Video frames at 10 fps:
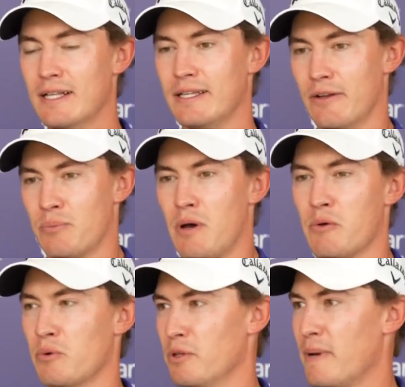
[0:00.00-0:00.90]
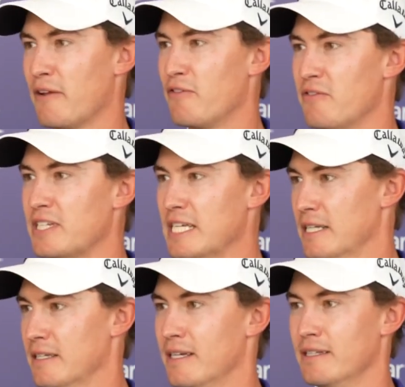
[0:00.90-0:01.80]
you know, probably rolled about a 15.
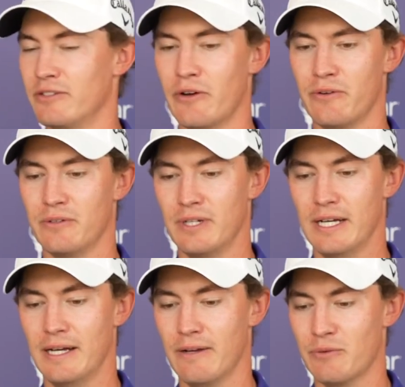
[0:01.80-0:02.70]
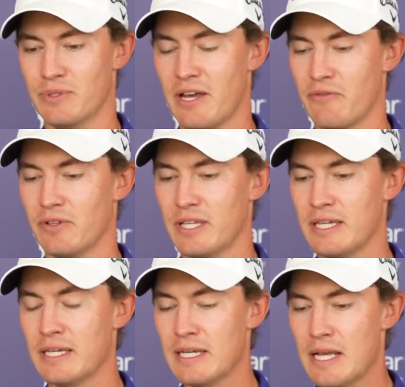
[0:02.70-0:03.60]
And so uh, it was
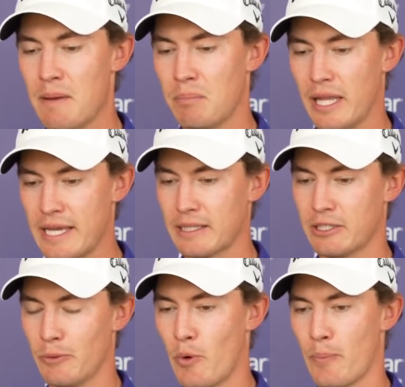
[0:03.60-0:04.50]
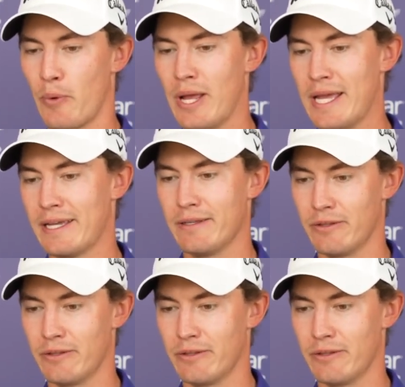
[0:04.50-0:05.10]
definitely playing a little more break.